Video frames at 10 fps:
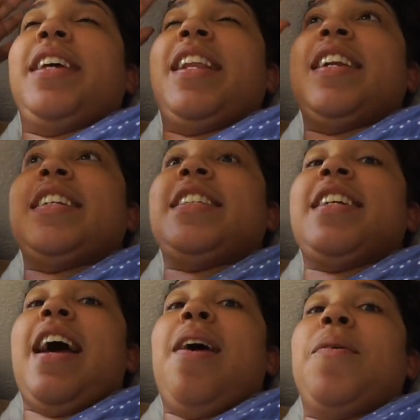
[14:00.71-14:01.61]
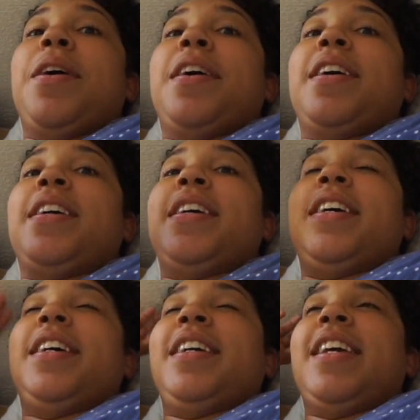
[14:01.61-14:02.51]
get in the shower,
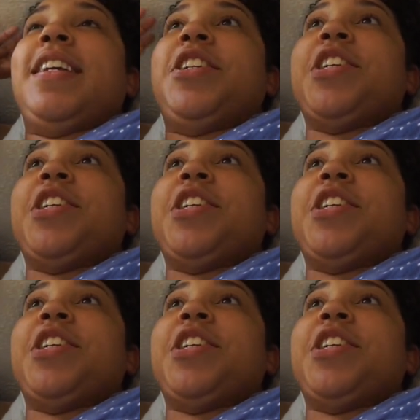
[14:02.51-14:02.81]
get